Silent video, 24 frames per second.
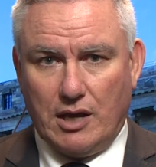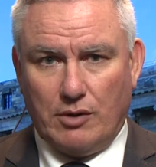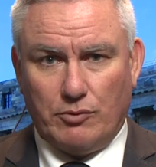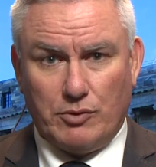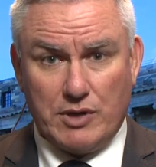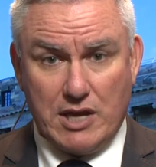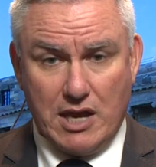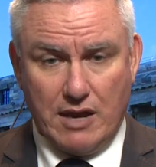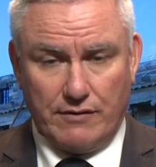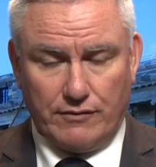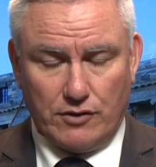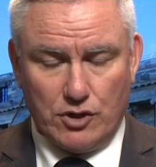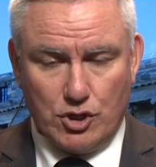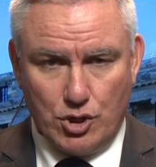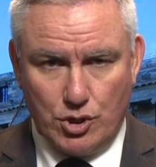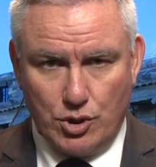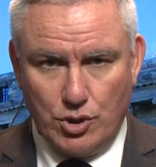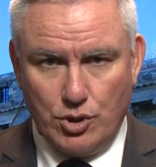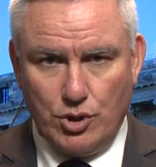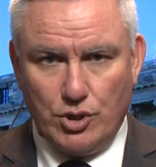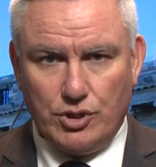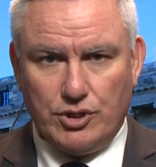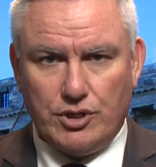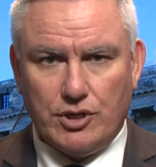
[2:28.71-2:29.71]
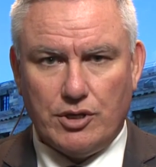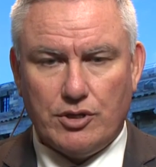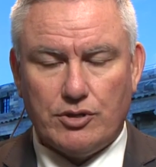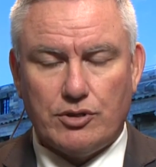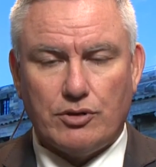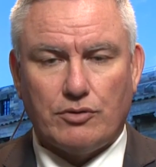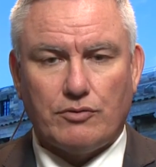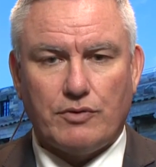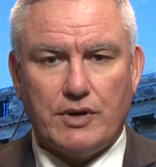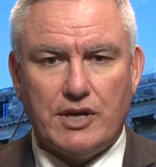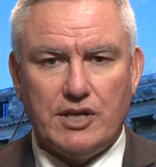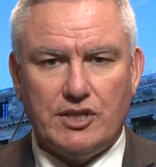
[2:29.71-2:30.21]
We haven't heard
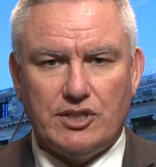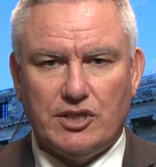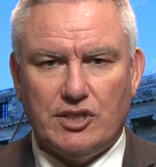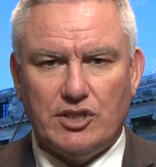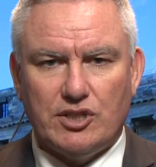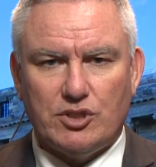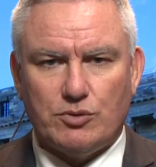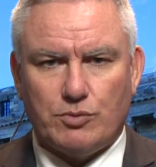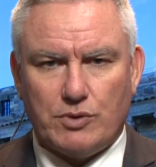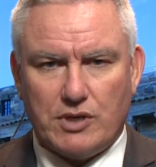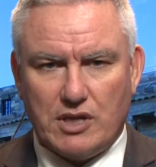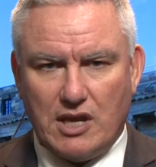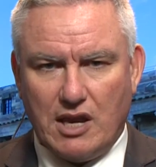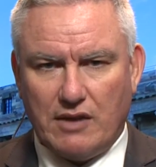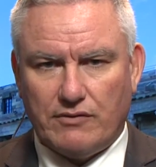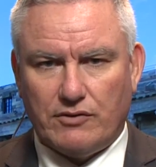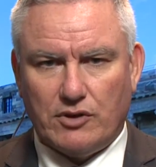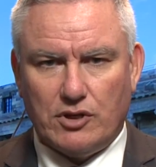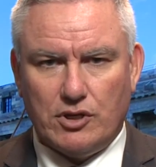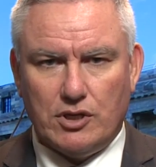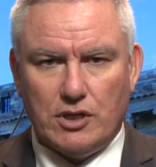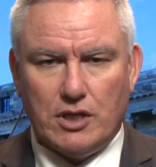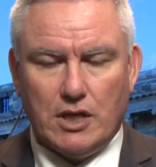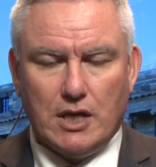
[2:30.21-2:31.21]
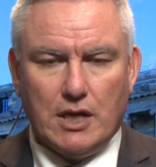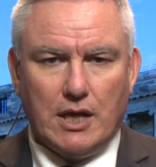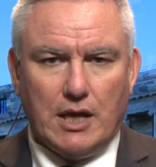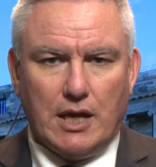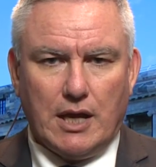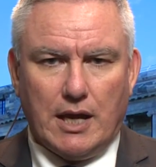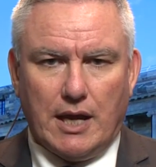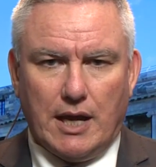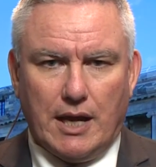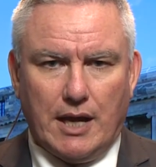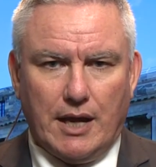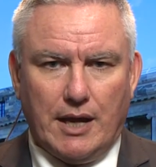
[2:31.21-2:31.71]
the reasons. We haven't
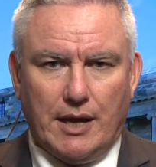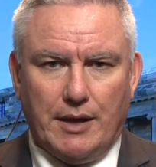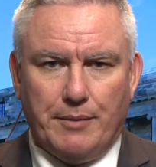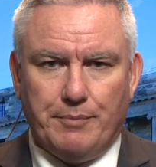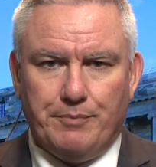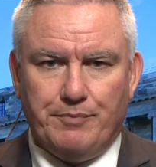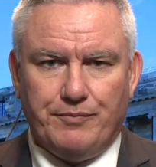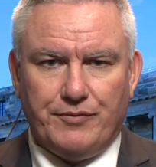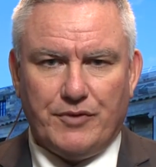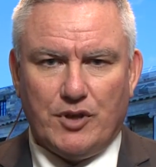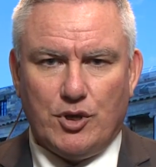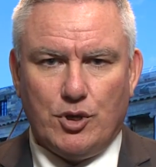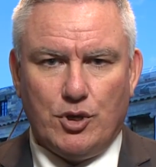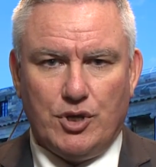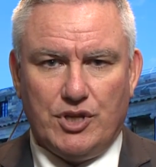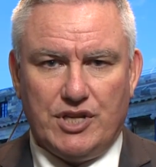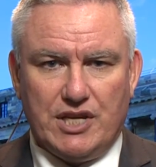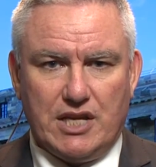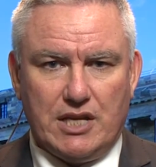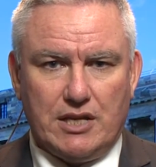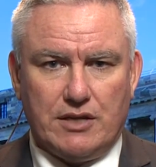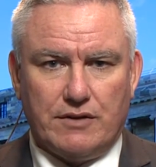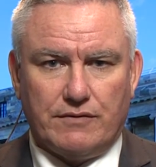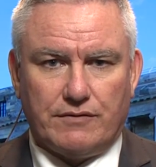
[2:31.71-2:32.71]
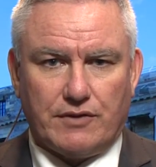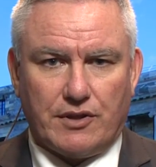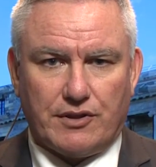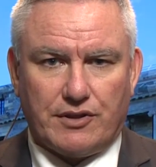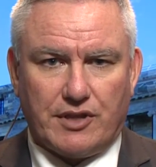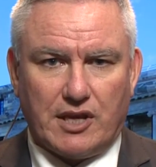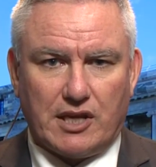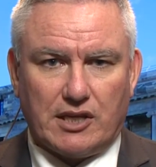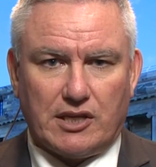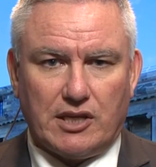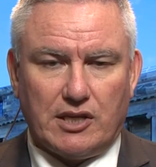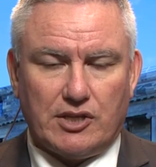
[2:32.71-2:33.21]
heard any of the
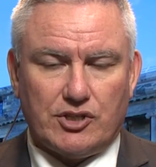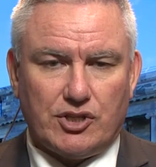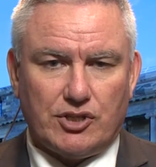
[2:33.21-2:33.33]
thinking.